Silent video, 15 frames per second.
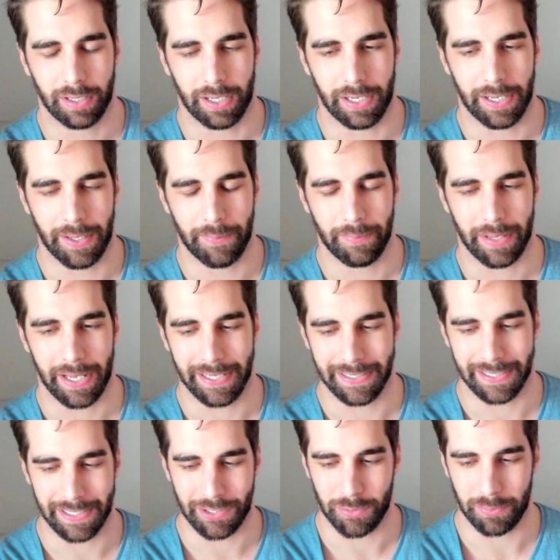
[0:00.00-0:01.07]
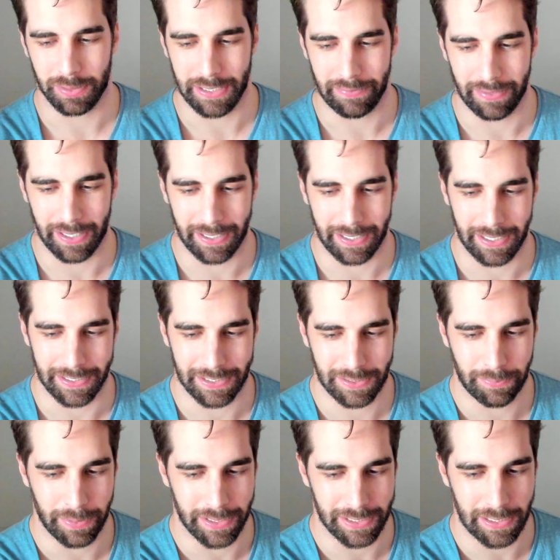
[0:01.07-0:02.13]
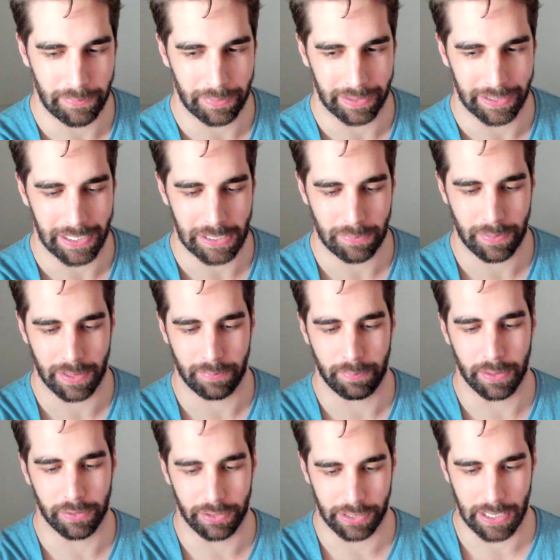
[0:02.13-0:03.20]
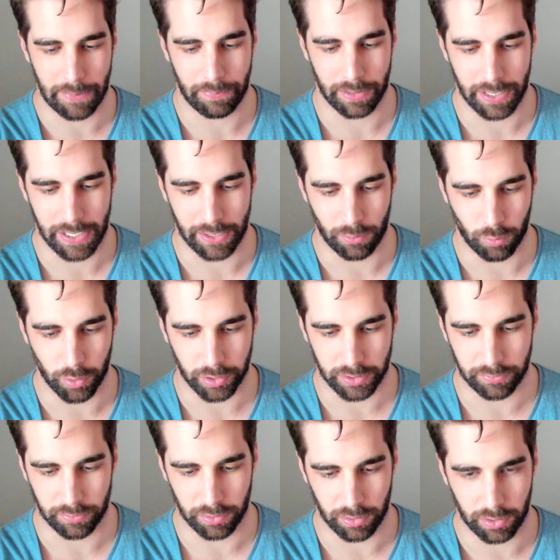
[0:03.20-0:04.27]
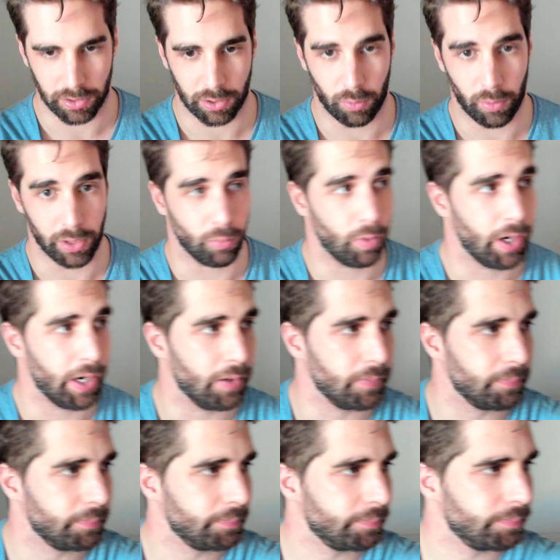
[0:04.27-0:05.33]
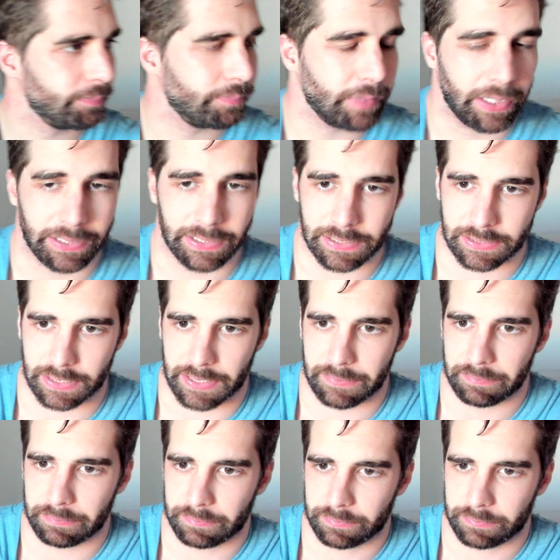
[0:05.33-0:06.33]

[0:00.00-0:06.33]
Um, and I do believe that it's been something that's been building up and in, in the works for quite a while at this time.